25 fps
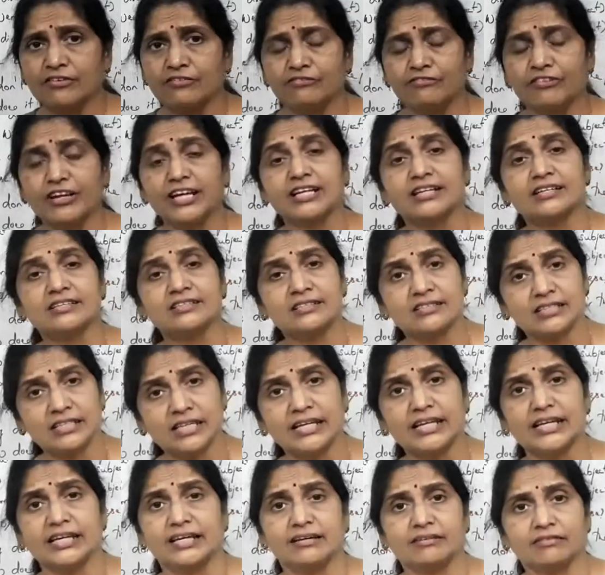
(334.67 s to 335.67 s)
Where is
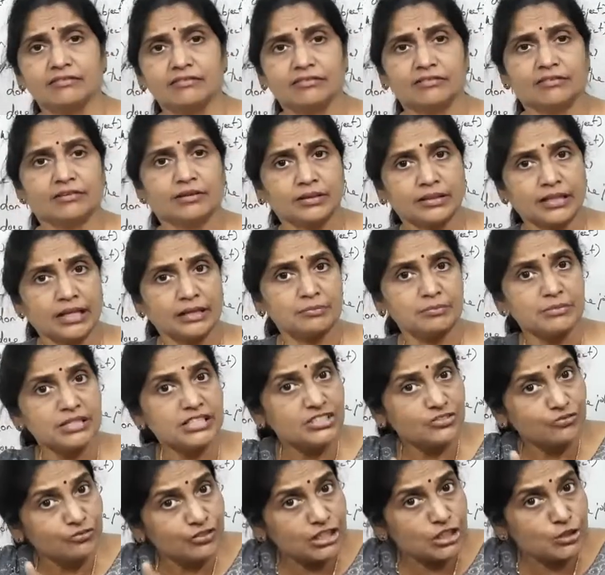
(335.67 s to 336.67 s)
he? That
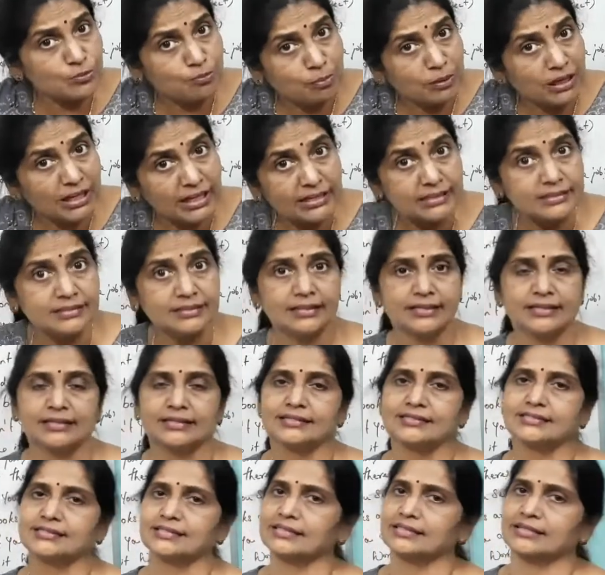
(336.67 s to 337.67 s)
means which place he
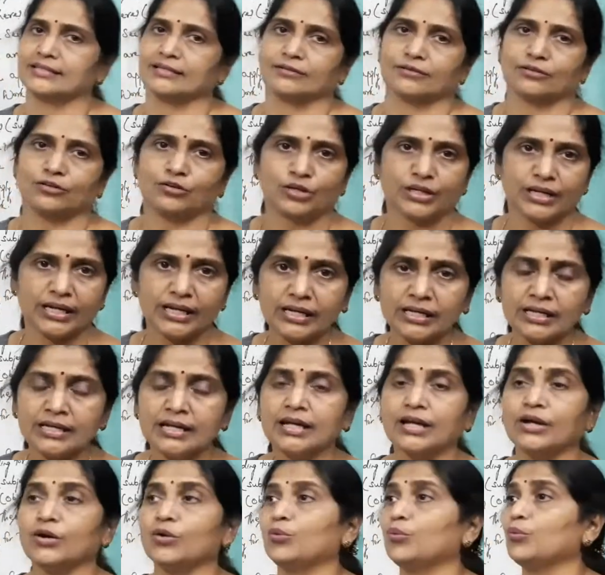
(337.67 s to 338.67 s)
is in. Okay,
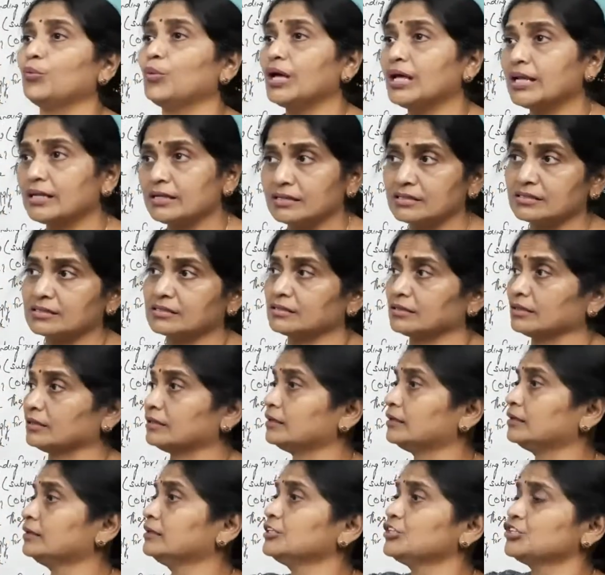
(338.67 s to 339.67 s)
where is
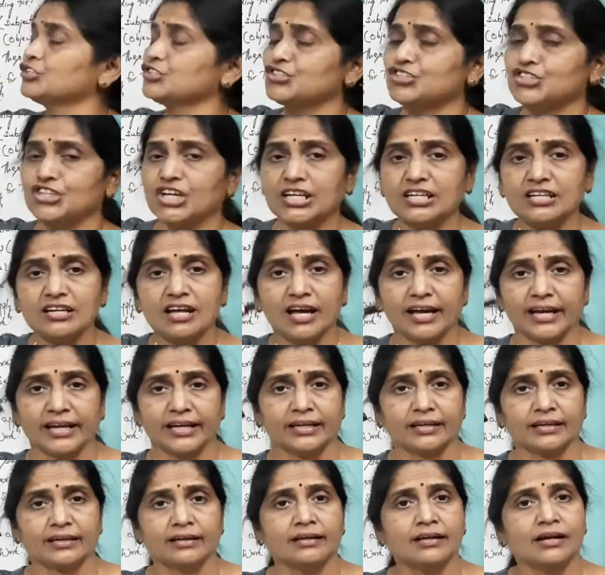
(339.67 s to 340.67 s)
Chennai?
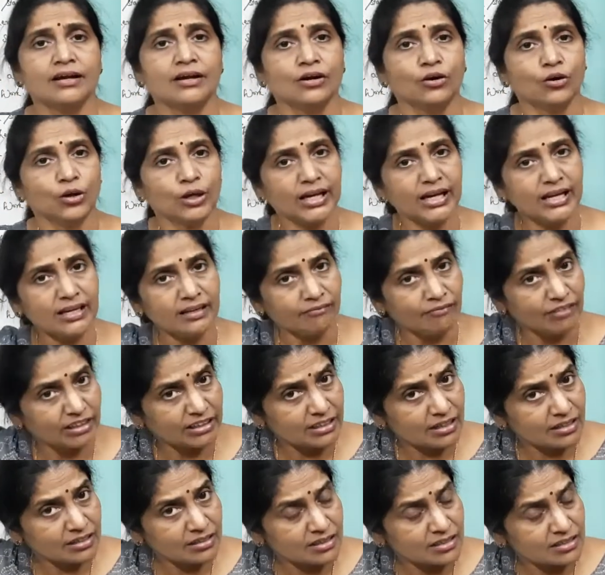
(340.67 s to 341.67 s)
Okay,
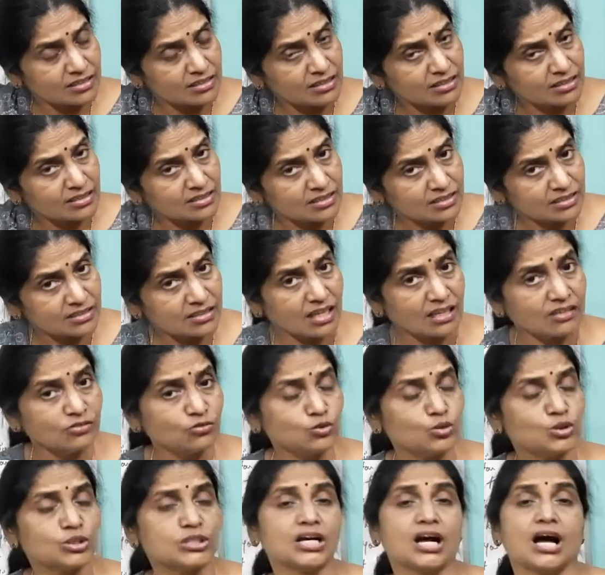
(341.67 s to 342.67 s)
whether it is in
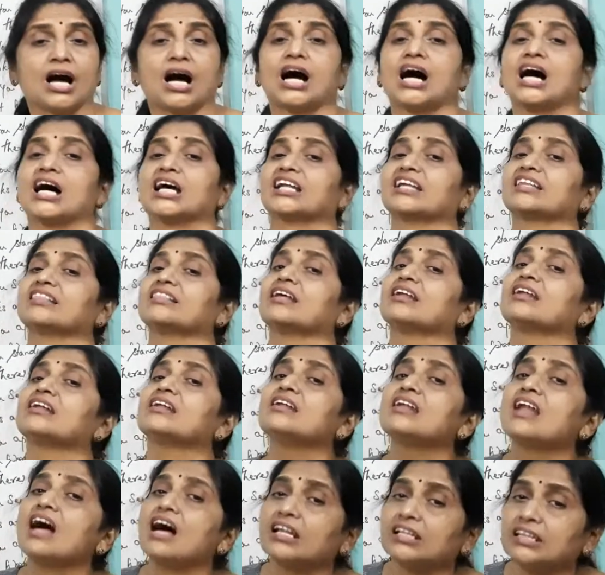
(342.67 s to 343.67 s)
south or in the
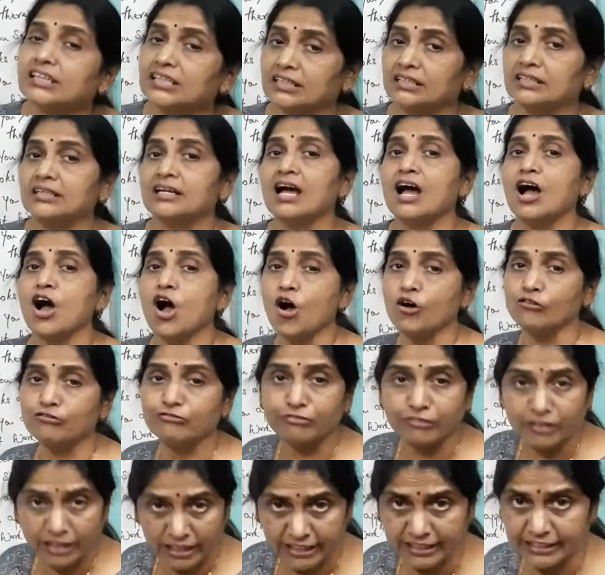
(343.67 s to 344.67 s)
north of
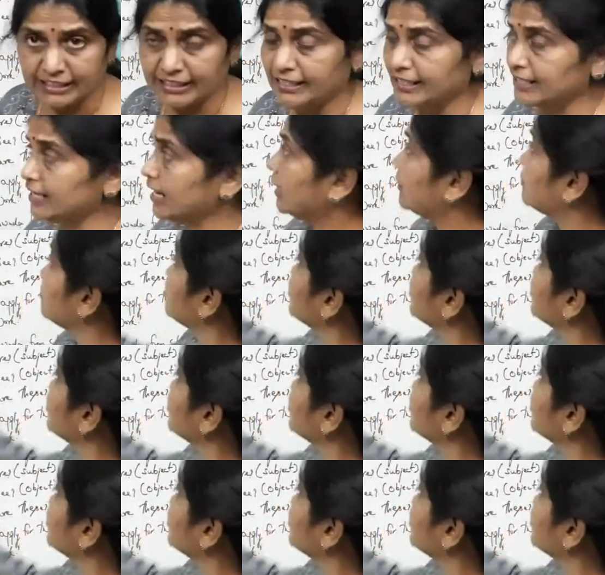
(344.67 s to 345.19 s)
India.